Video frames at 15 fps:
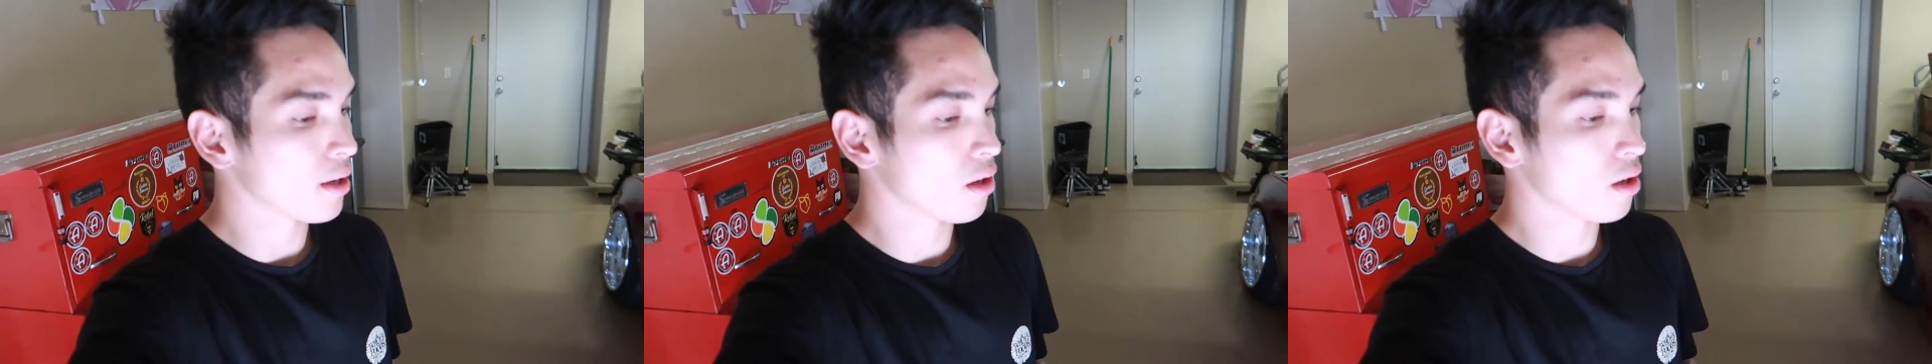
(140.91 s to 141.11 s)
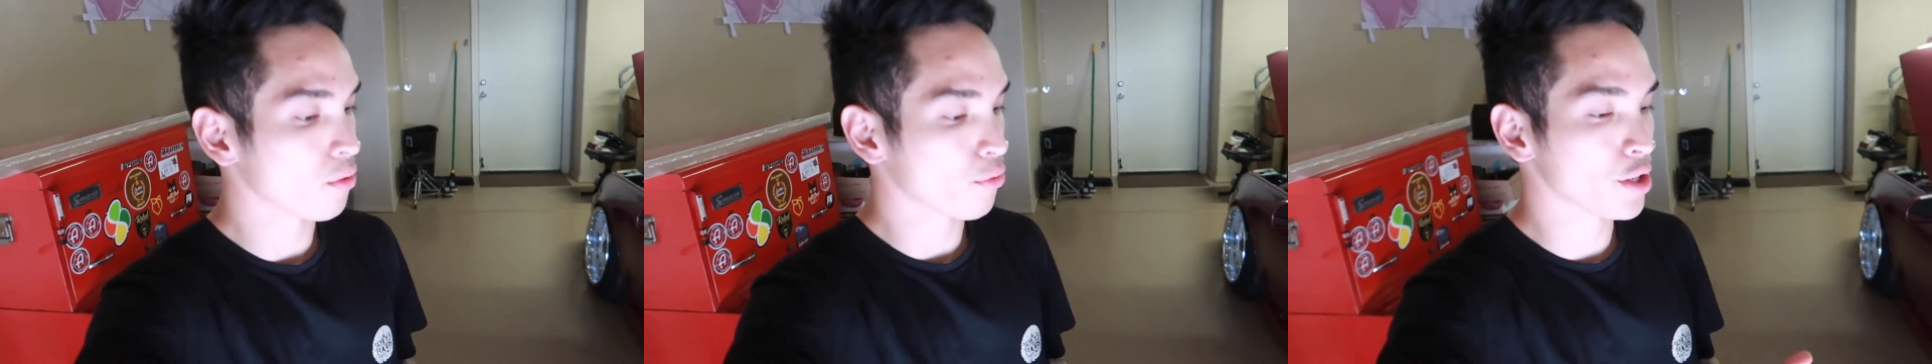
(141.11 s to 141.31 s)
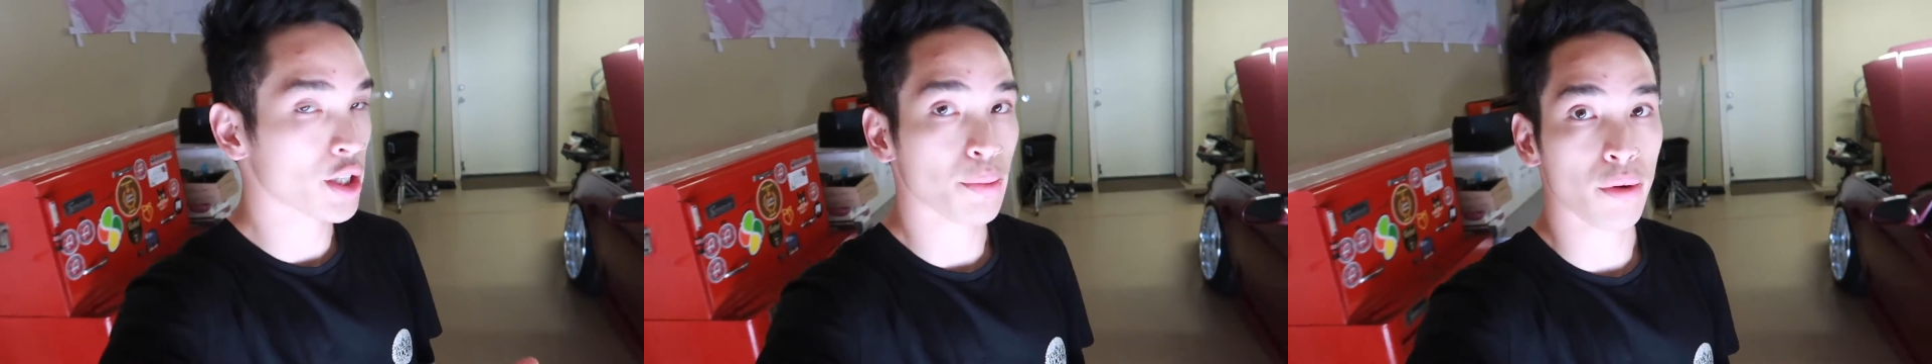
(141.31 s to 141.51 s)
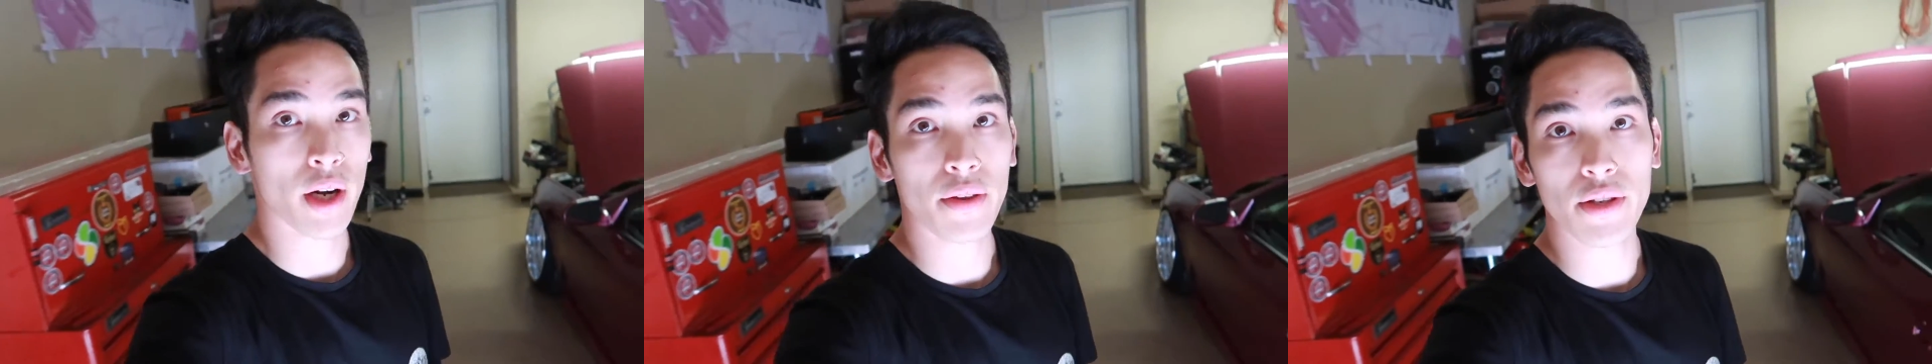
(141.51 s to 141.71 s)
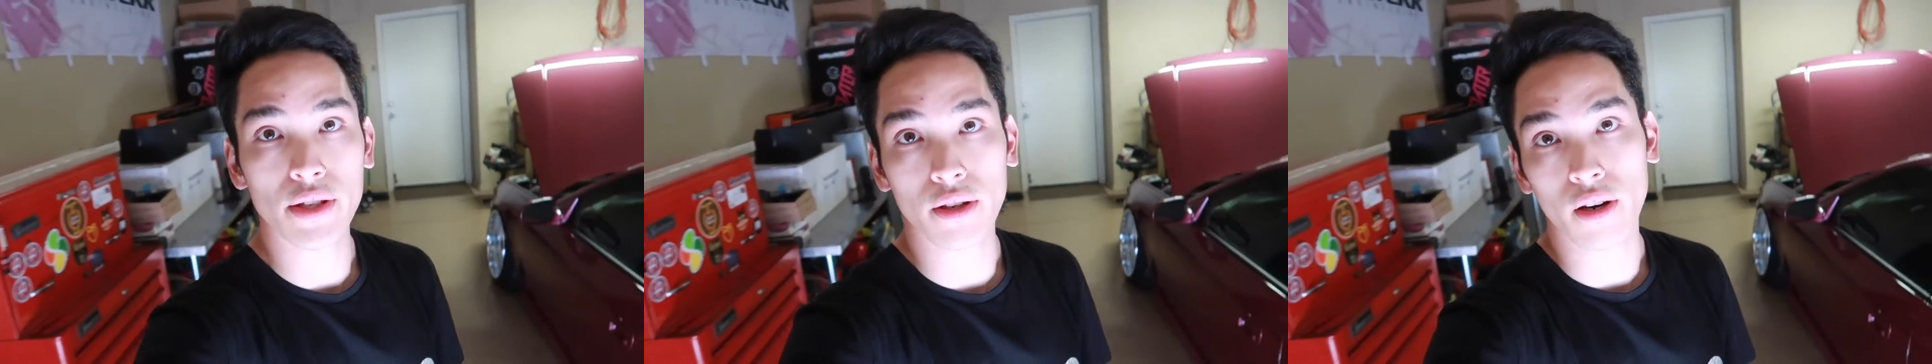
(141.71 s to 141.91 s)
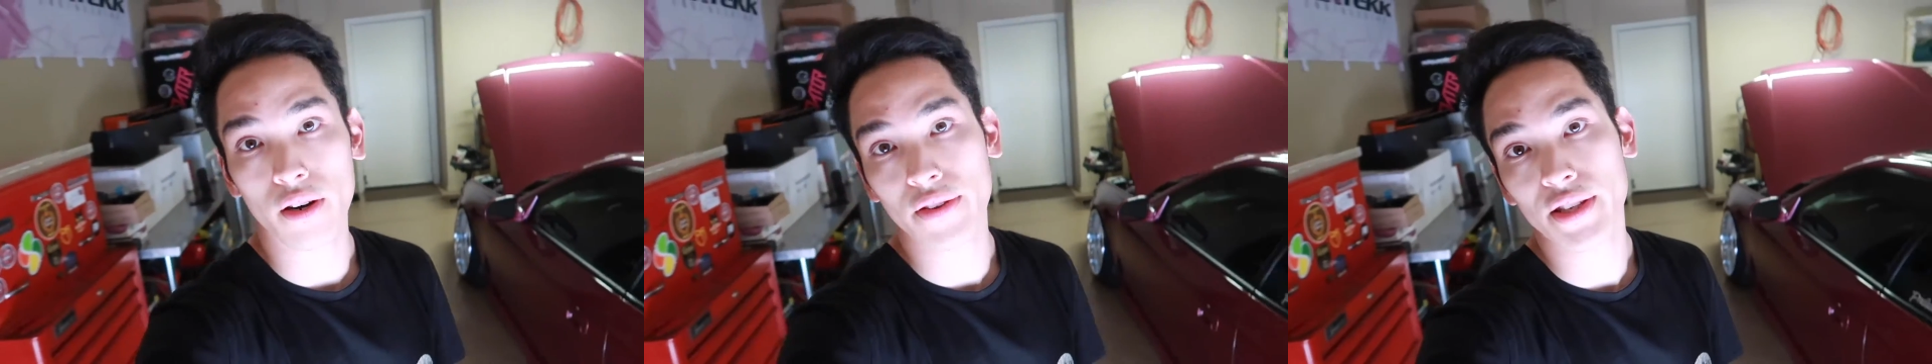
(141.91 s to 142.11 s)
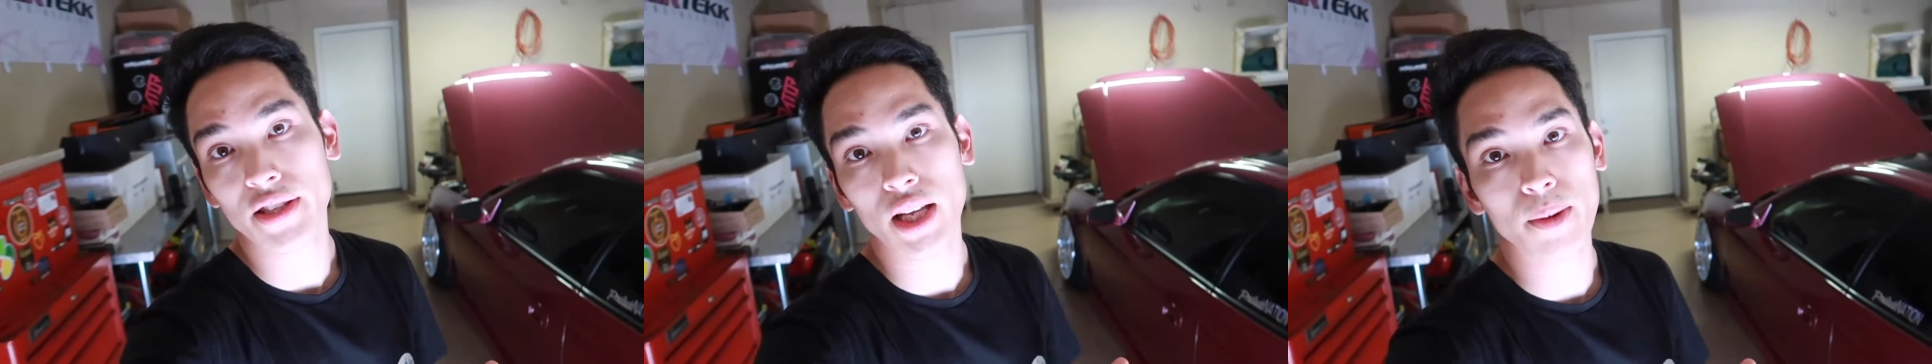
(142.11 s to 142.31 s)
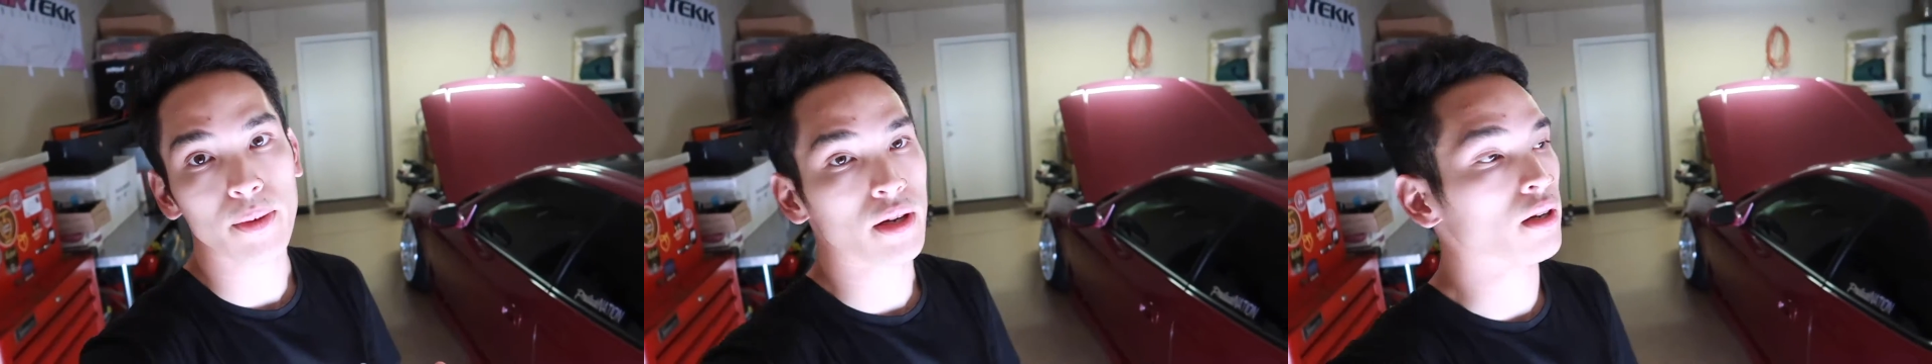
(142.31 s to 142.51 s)
on respraying this car the
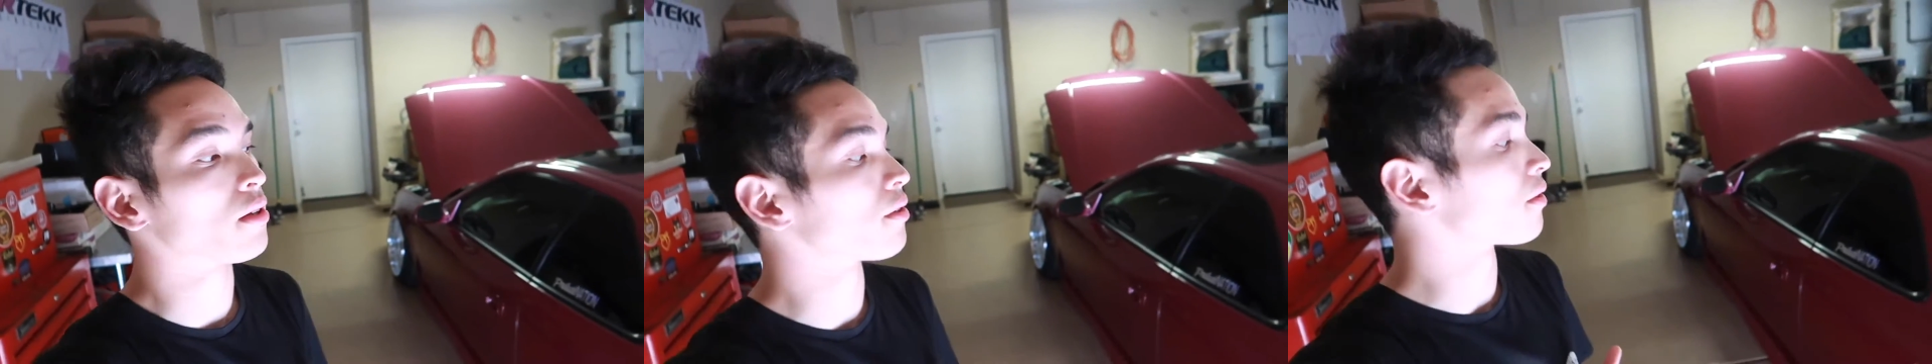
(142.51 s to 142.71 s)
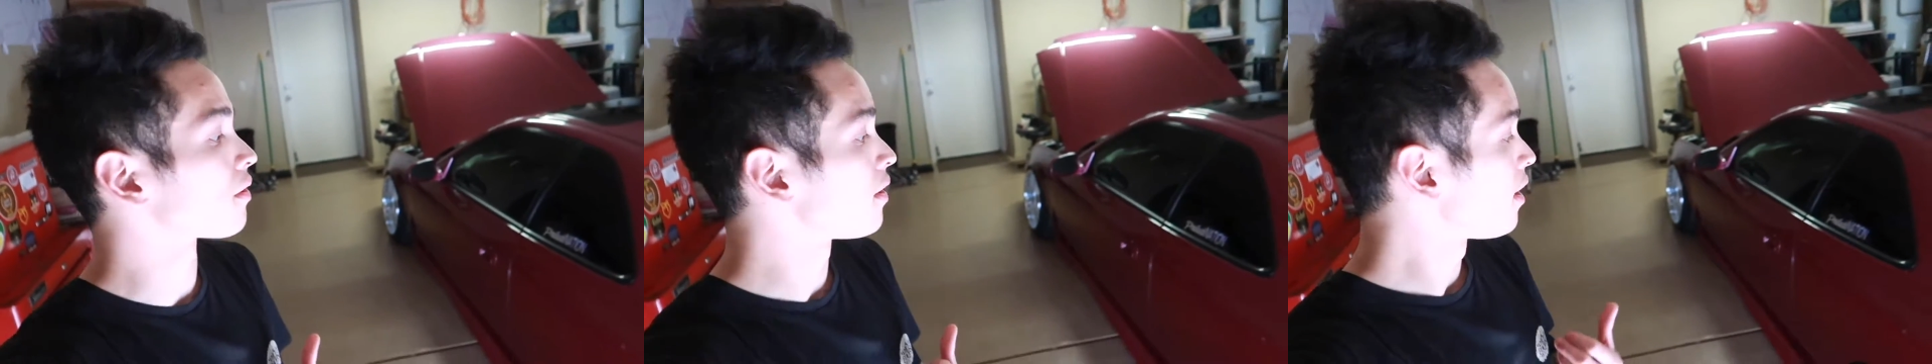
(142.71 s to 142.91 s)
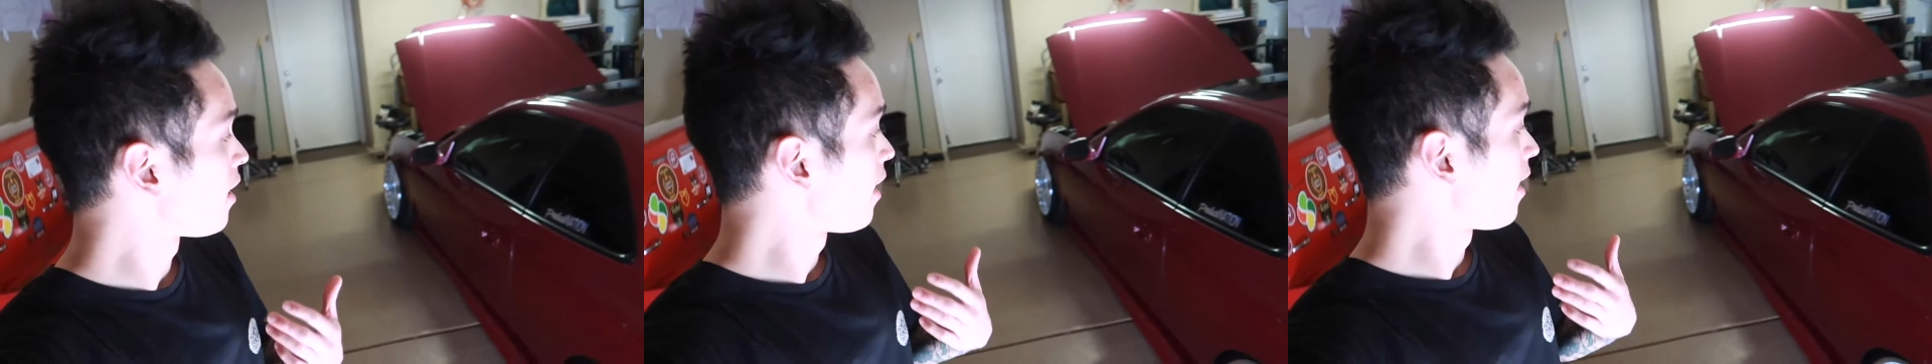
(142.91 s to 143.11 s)
same color,